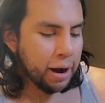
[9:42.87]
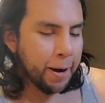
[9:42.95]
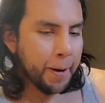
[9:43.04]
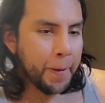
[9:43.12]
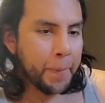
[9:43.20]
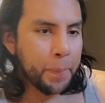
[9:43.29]

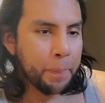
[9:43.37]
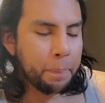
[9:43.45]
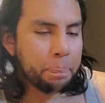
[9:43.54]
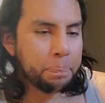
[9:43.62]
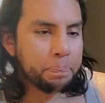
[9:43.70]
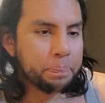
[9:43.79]
Um,
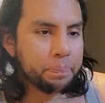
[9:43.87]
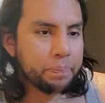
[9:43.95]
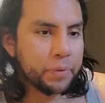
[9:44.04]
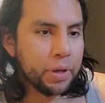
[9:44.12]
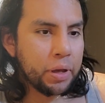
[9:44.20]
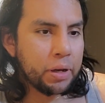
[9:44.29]

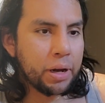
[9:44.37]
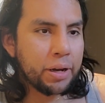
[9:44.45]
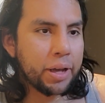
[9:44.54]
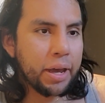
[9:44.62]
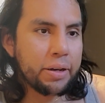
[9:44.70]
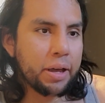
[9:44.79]

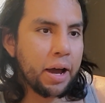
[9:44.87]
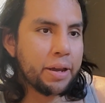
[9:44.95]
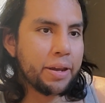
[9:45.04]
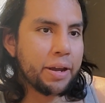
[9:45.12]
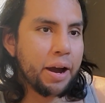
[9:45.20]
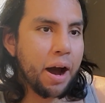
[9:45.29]
again,
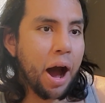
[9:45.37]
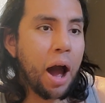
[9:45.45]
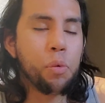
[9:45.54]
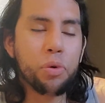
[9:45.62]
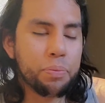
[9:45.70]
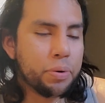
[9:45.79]
I
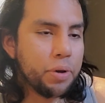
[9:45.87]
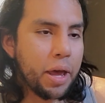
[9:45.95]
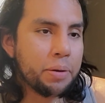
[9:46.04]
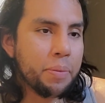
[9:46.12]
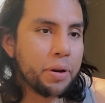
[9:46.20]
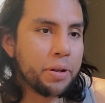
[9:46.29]
I wouldn't put
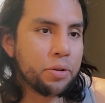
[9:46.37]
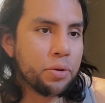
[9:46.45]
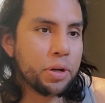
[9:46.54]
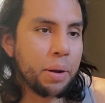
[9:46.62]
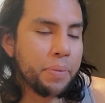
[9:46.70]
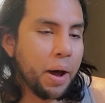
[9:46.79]
any money into
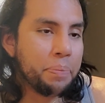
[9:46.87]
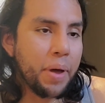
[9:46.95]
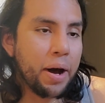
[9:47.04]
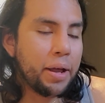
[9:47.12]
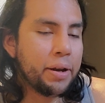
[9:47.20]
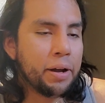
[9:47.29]
it. I'm, I'm
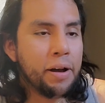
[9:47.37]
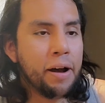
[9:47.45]
not.